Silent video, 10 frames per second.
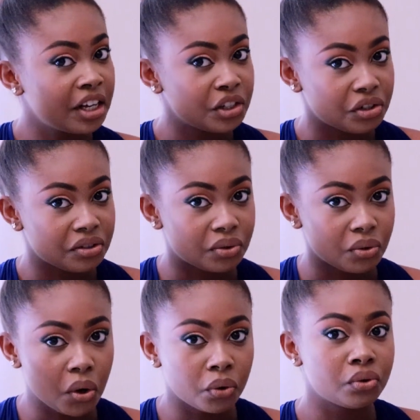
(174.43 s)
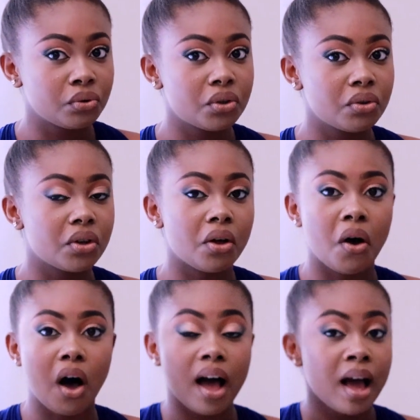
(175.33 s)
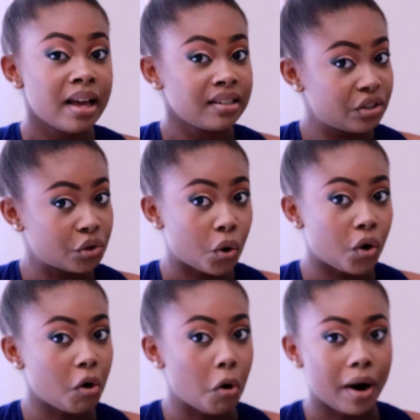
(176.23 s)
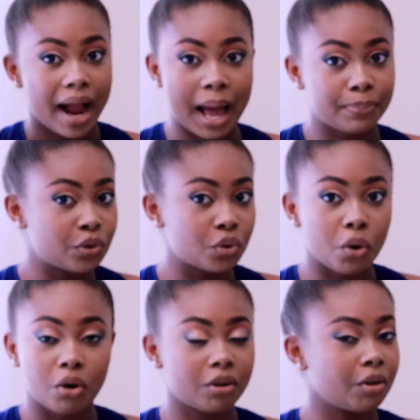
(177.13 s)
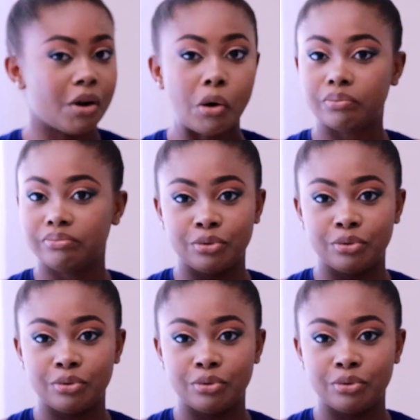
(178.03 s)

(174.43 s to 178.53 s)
Just go to Google Store or App Store or